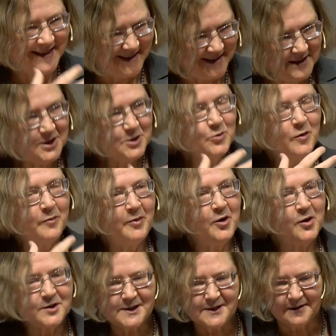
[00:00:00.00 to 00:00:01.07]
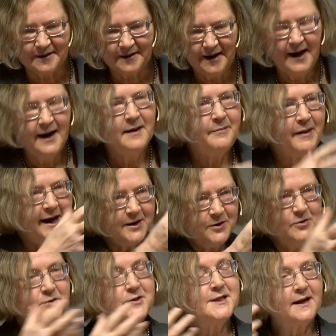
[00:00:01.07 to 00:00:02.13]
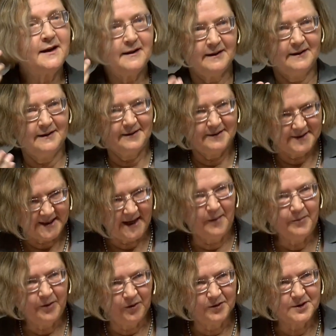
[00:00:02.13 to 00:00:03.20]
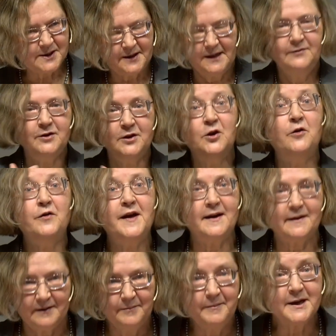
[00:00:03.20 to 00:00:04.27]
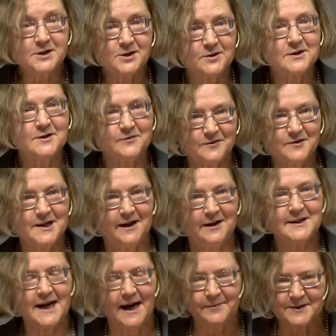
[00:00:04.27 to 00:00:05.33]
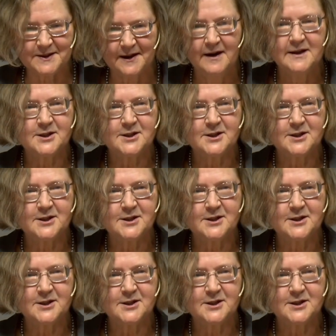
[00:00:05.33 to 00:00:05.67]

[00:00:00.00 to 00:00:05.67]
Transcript: into a person by using samples, even though they're mixtures of cell types.